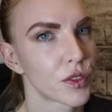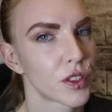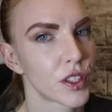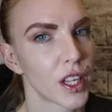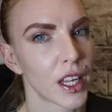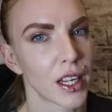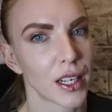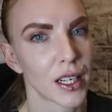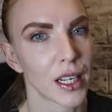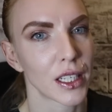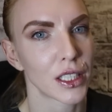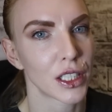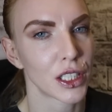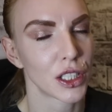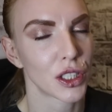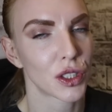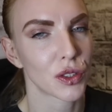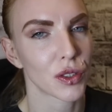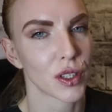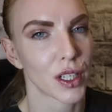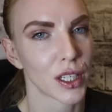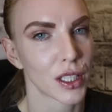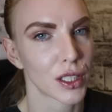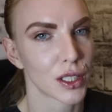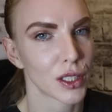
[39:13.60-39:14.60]
thing that she's
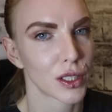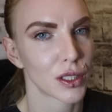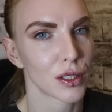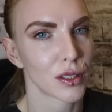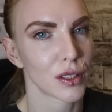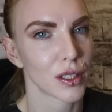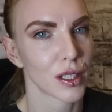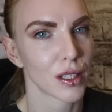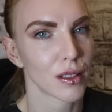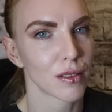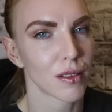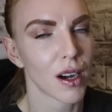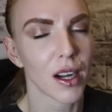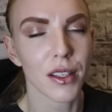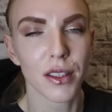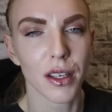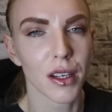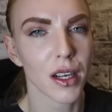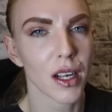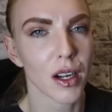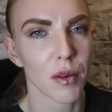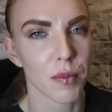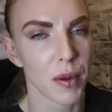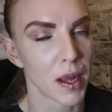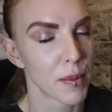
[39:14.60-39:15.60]
trying to do now. I don't know.